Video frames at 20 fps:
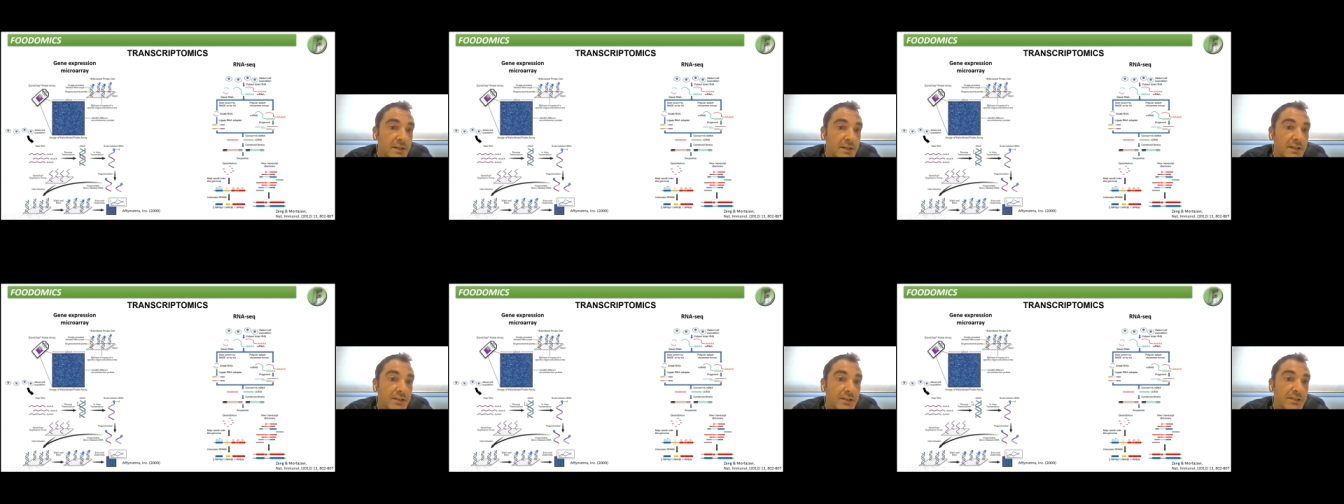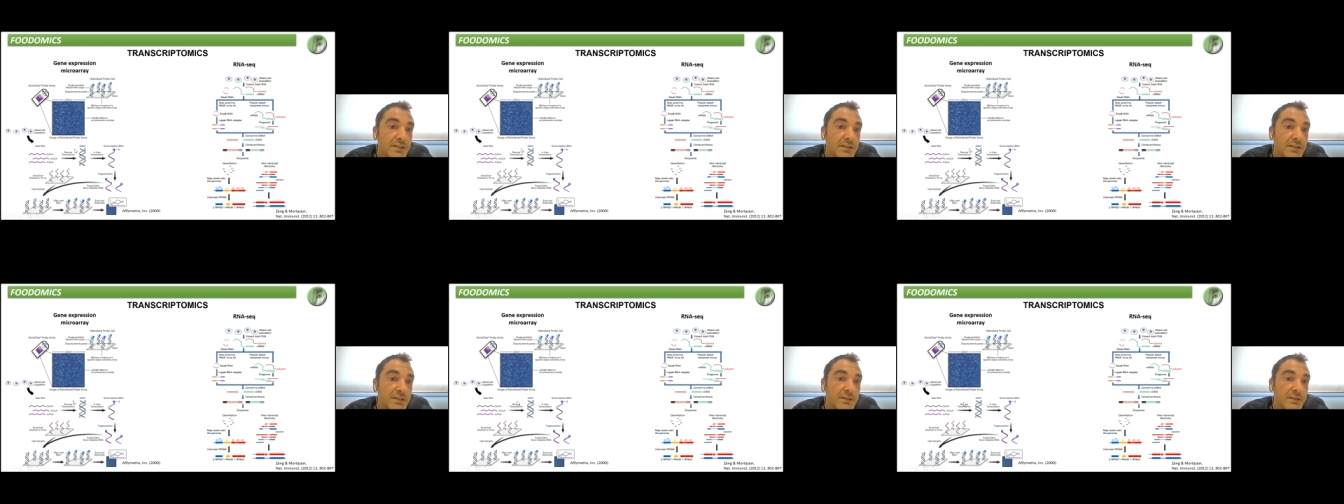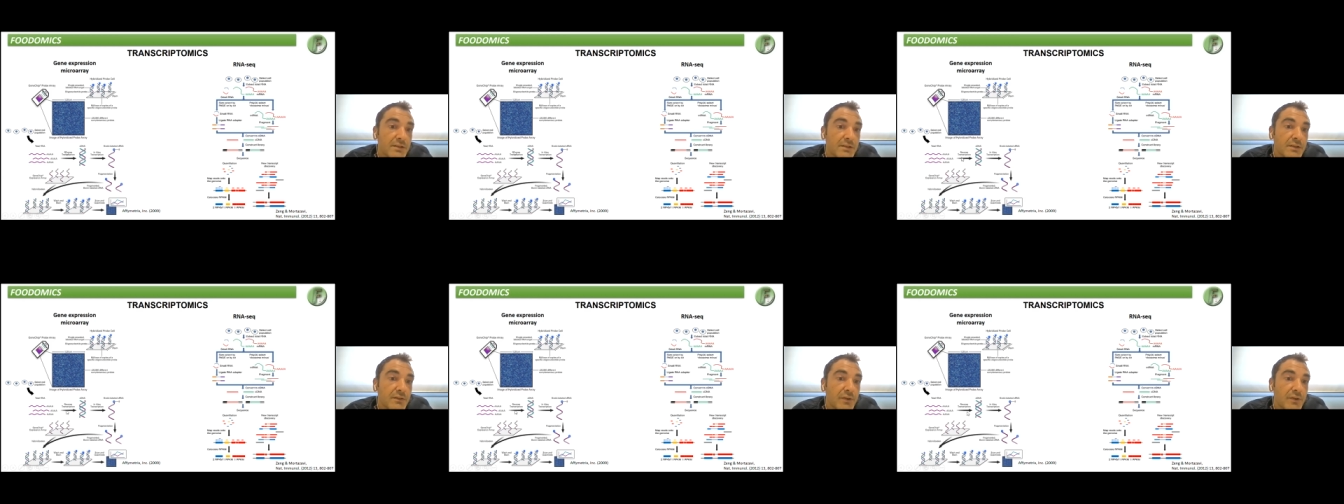is
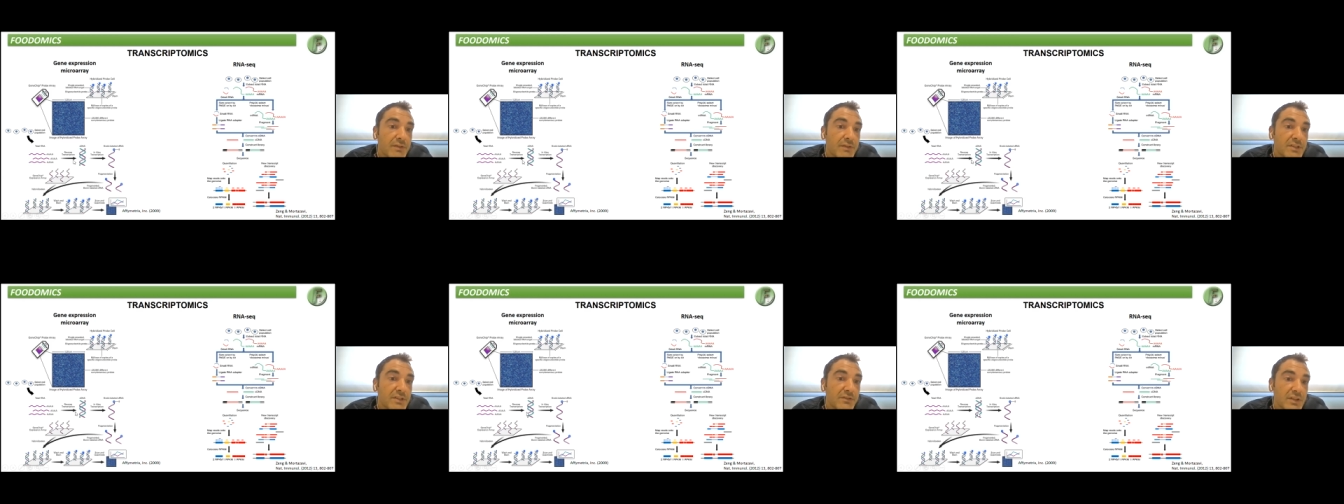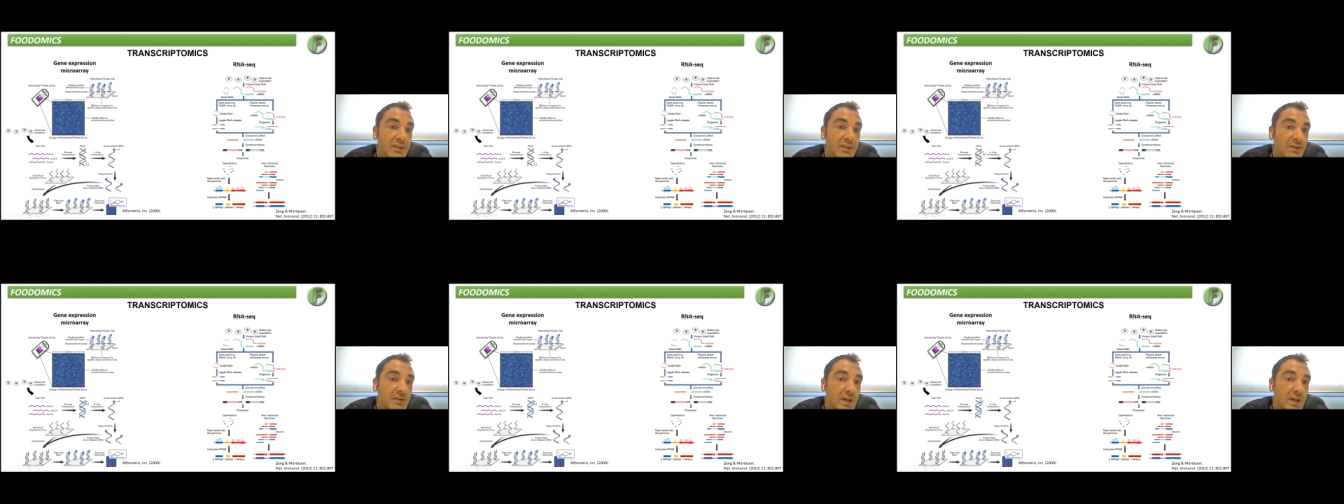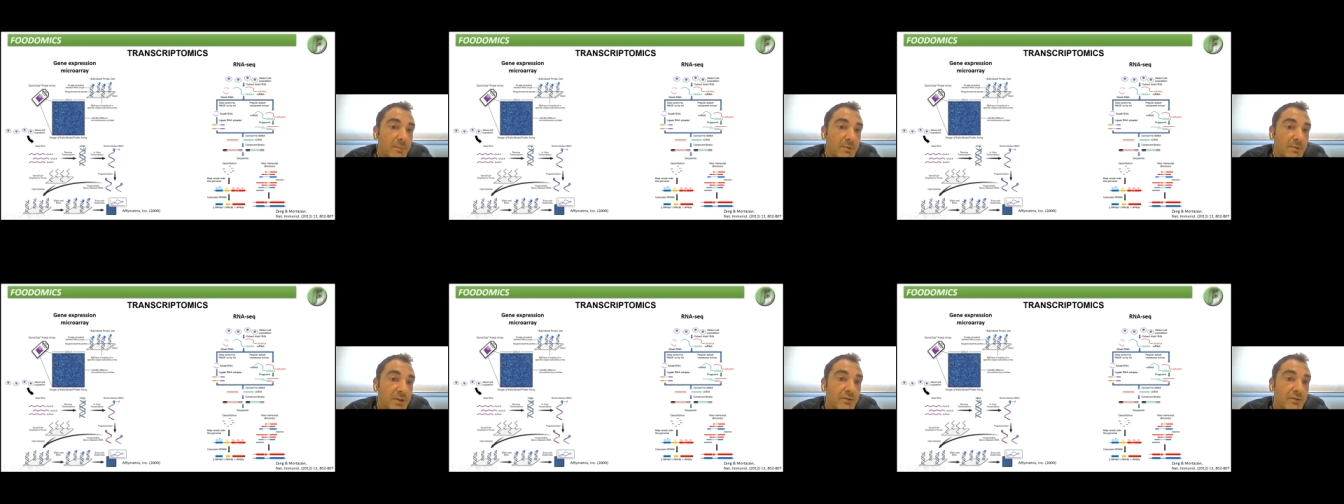reverse
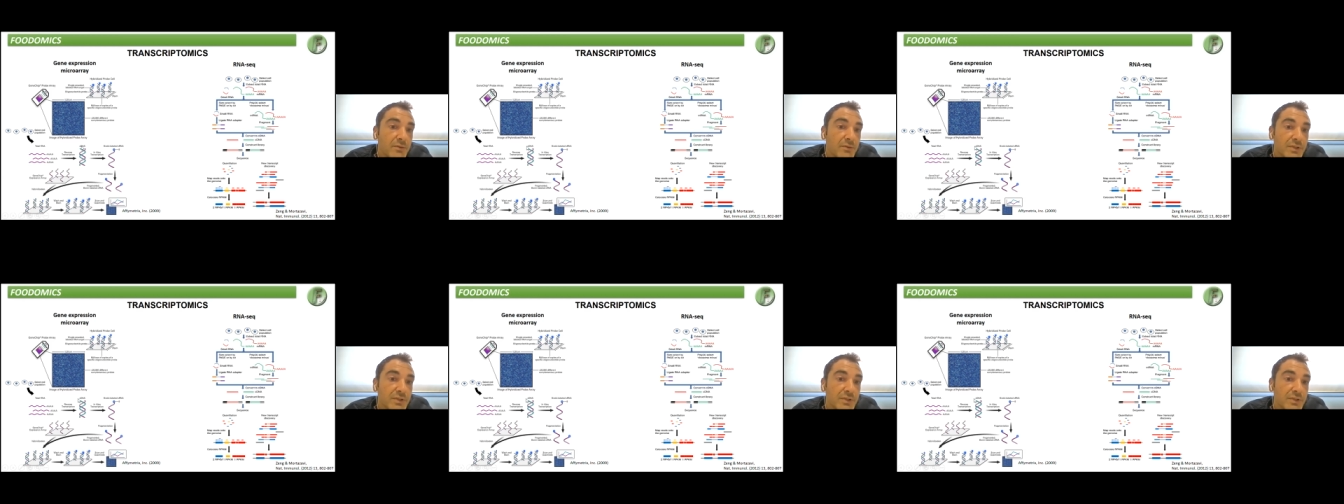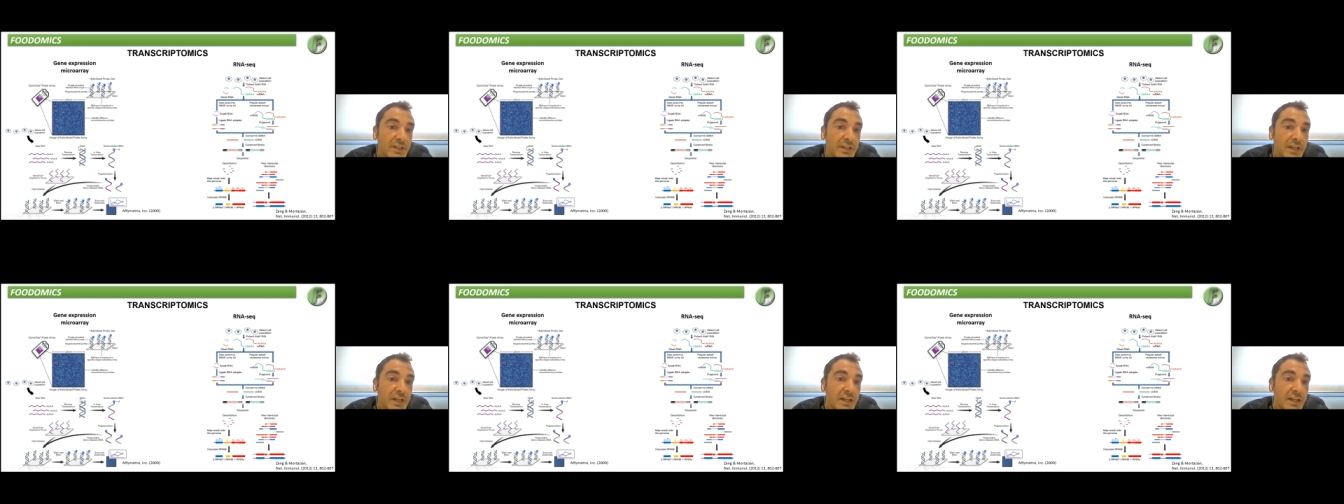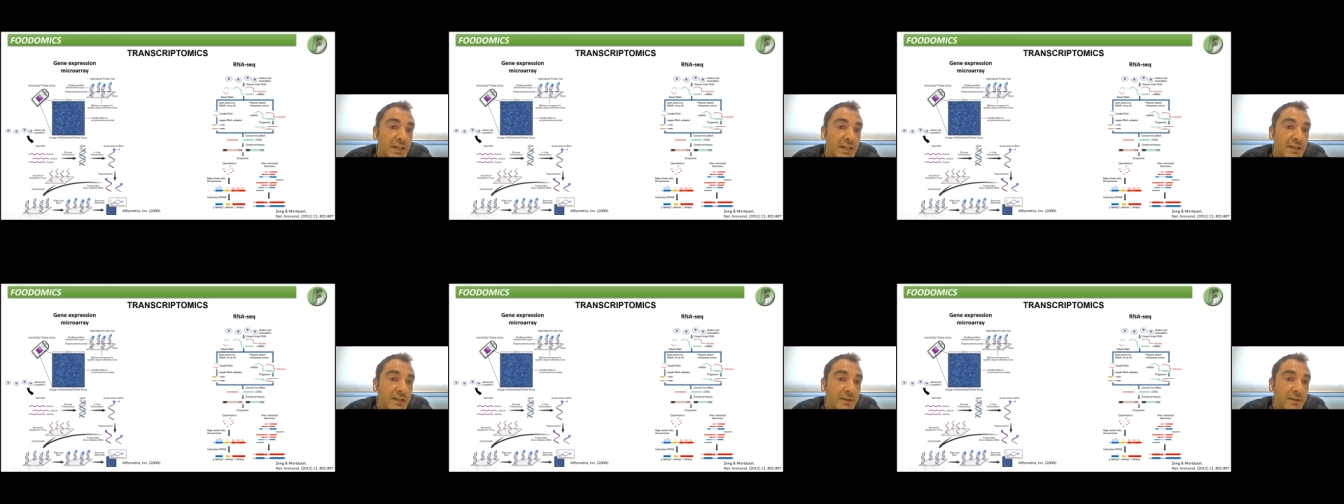transcribed into
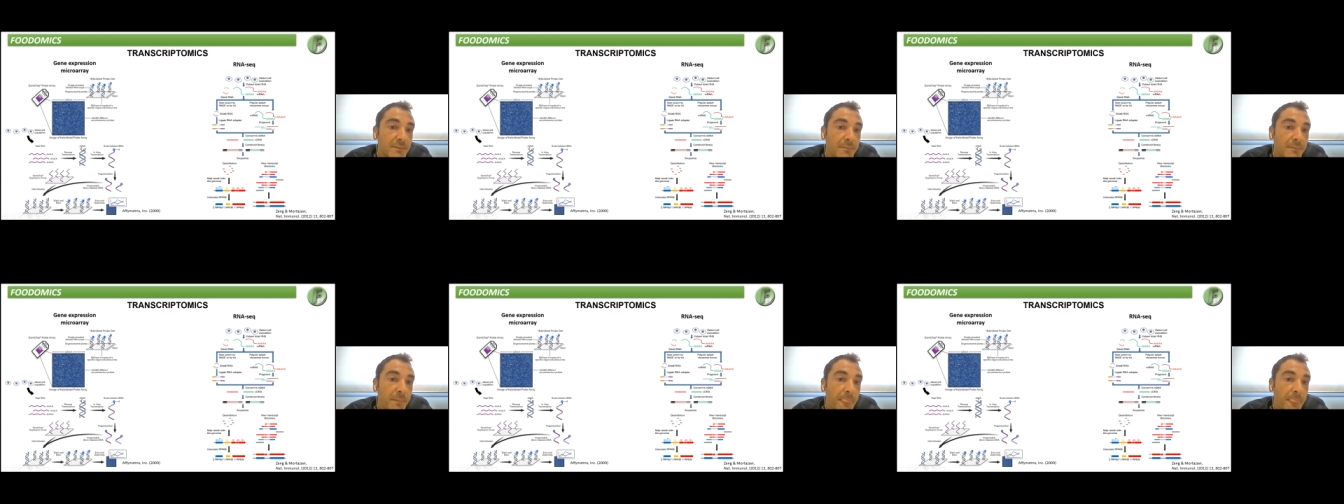cDNA,